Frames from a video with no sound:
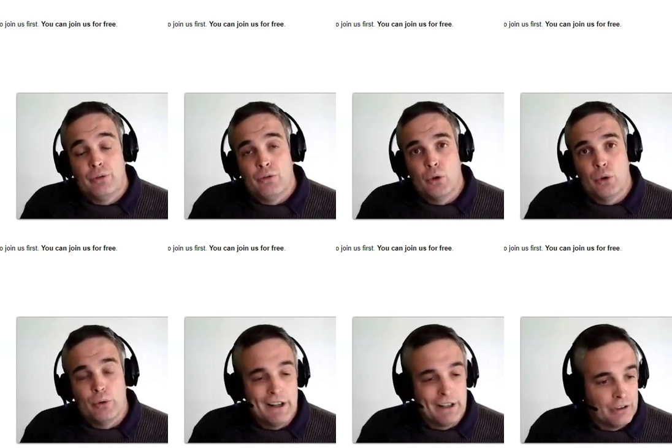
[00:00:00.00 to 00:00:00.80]
for
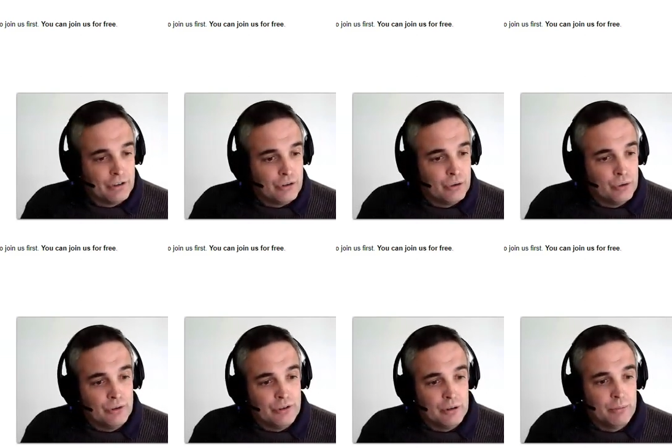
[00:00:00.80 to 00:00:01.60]
Rannick to
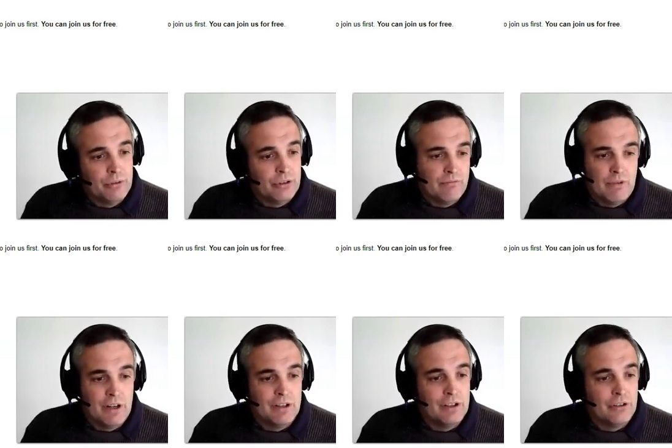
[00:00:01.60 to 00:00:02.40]
you, Tim,
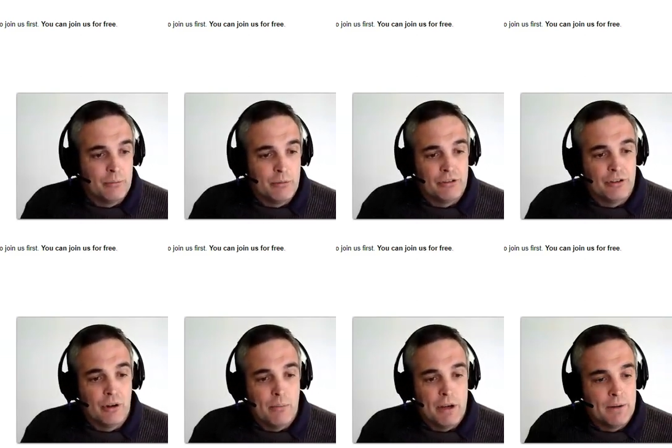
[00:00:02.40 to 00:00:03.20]
and, here's the message
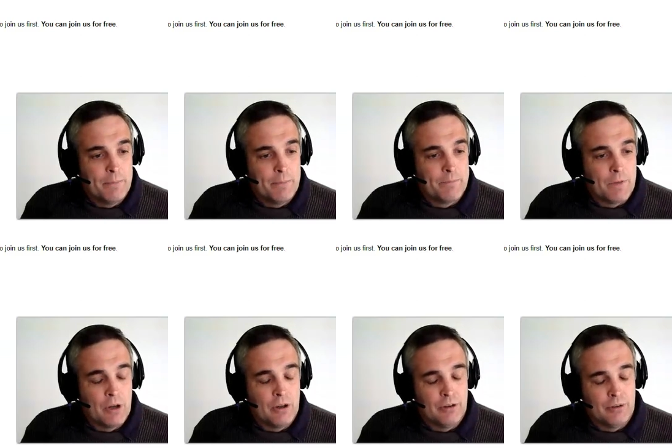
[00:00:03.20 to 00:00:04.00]
I meant
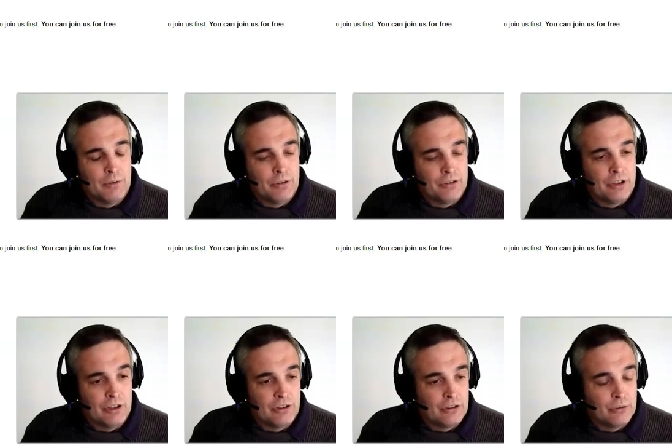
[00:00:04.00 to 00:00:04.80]
I
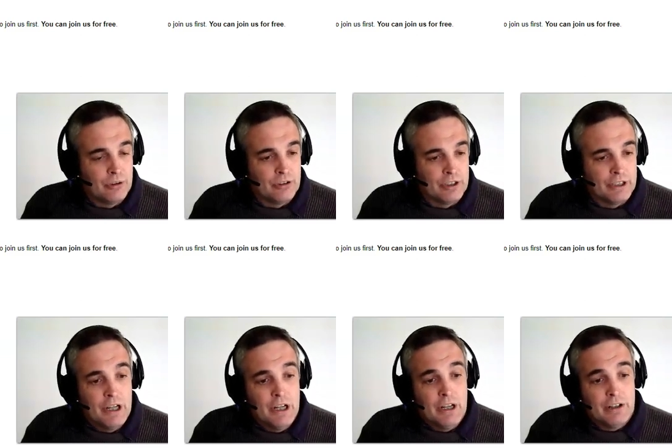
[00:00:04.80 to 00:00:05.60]
sent just recently.
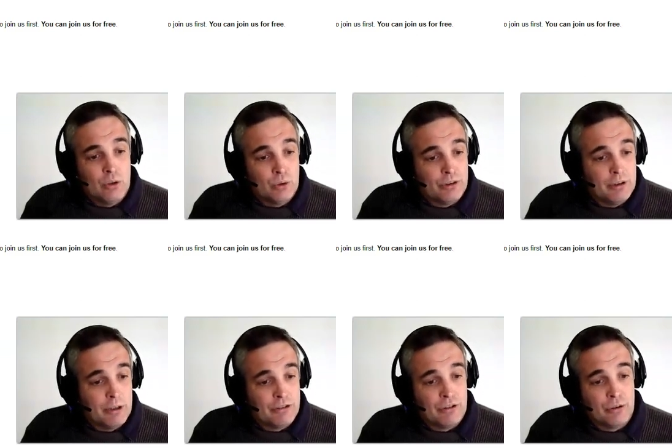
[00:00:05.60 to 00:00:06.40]
Now, all Tim
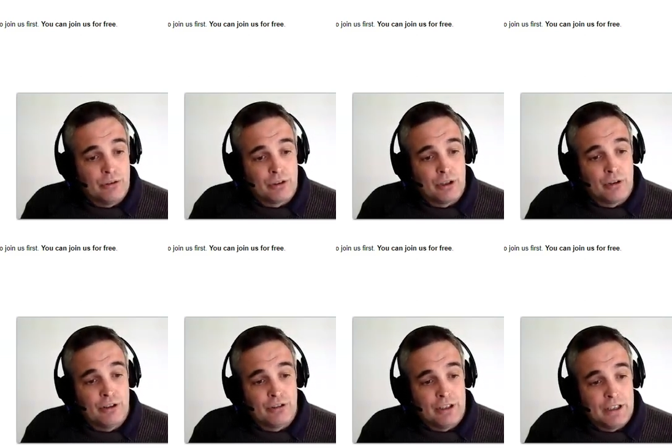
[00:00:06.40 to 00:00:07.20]
has to do is click on
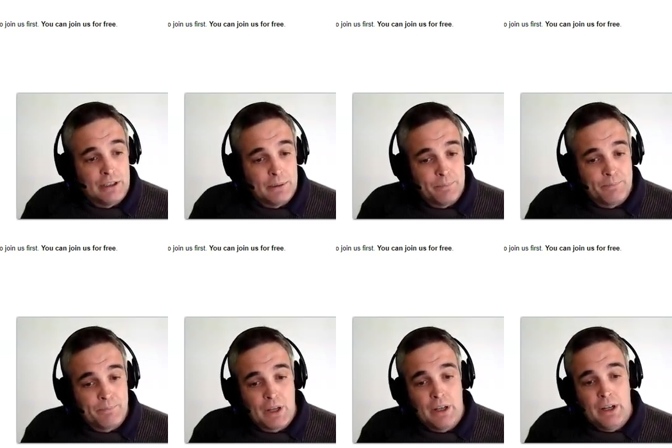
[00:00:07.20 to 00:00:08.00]
this link.
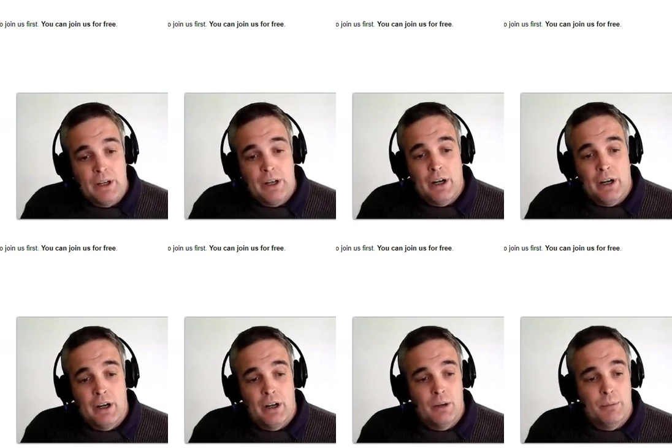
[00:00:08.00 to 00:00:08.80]

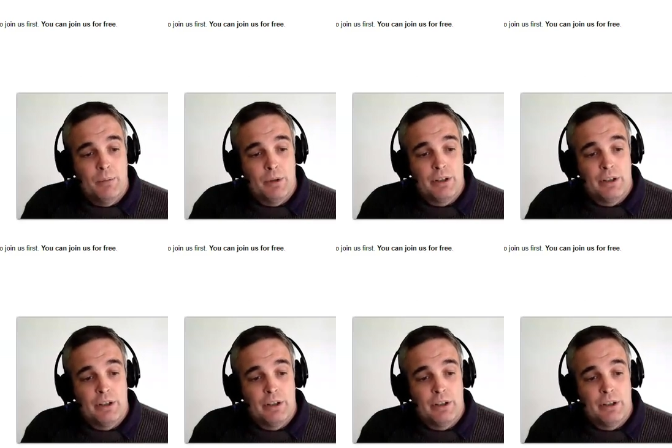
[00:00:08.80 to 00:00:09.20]
Um,